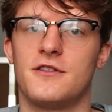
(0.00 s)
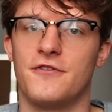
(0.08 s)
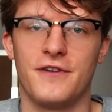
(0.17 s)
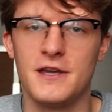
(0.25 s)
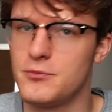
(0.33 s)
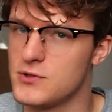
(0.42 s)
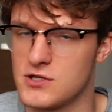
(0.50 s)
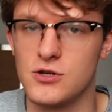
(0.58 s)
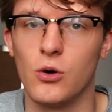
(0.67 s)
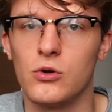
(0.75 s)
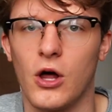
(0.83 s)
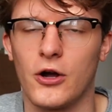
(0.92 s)
the vape was
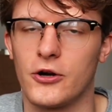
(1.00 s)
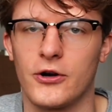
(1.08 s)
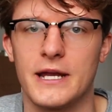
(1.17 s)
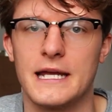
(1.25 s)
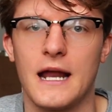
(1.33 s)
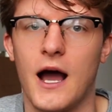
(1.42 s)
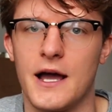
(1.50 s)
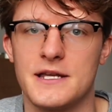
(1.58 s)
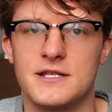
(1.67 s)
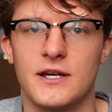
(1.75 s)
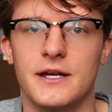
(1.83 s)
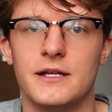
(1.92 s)
no longer in
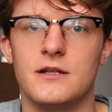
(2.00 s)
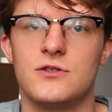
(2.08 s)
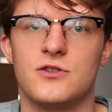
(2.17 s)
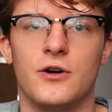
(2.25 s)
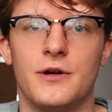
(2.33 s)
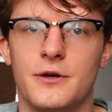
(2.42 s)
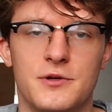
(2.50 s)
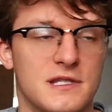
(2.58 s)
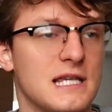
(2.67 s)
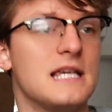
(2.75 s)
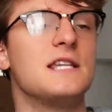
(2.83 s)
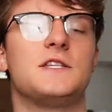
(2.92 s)
eyesight, so it was
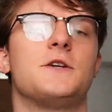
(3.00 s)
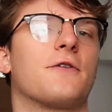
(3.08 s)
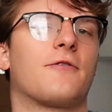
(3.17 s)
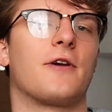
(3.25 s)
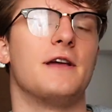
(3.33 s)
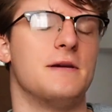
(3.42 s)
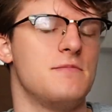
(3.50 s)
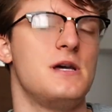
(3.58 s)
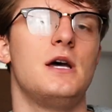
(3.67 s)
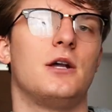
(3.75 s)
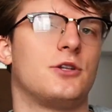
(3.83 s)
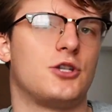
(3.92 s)
easier for him
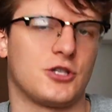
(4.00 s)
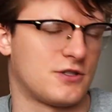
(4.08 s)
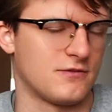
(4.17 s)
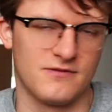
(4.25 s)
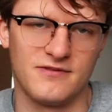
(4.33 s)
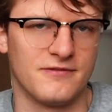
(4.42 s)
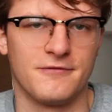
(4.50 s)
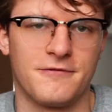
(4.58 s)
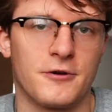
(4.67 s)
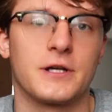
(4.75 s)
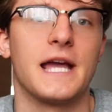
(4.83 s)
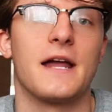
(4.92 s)
to just
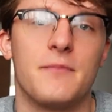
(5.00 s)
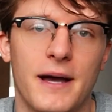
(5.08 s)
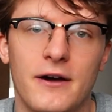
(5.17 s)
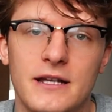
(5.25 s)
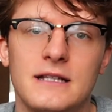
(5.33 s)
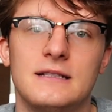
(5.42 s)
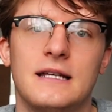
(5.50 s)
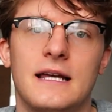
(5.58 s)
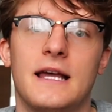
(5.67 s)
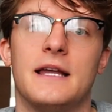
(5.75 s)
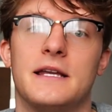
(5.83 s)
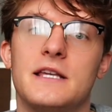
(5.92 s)
forget about it,
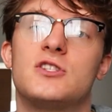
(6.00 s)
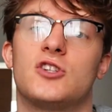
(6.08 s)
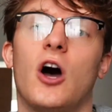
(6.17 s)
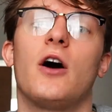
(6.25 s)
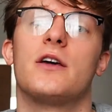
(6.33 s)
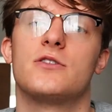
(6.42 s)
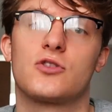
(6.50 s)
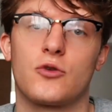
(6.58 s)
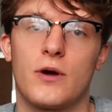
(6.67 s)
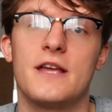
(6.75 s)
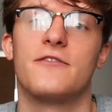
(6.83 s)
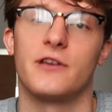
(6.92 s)
and he saw his
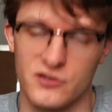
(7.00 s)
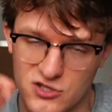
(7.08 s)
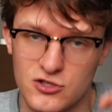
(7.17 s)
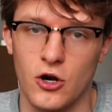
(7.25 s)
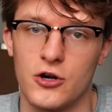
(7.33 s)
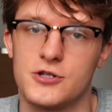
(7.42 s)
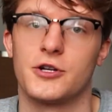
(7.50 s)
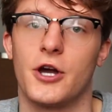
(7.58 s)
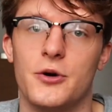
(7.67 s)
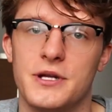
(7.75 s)
cravings start to go